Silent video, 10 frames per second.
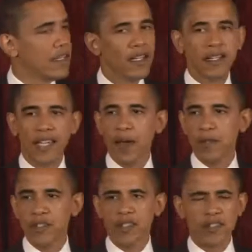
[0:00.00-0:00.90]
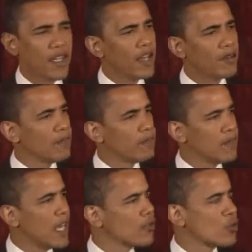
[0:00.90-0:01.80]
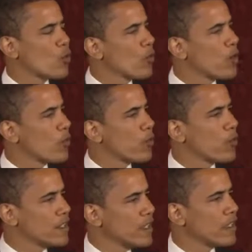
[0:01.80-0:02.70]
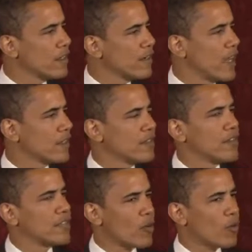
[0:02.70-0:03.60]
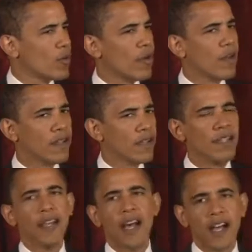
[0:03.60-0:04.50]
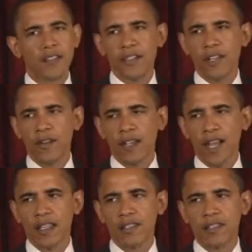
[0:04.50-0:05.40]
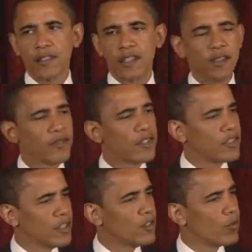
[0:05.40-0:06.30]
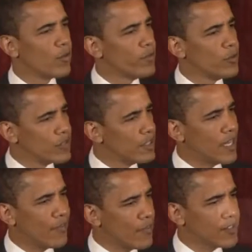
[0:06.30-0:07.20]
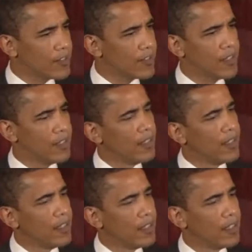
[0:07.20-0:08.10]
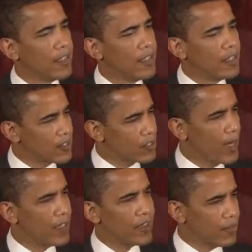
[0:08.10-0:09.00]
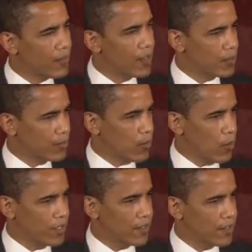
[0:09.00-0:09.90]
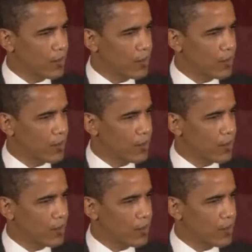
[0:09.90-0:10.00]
campuses. And I'm not sure we were particularly effective. As I recall, Occidental College continued to refuse to divest despite the various protests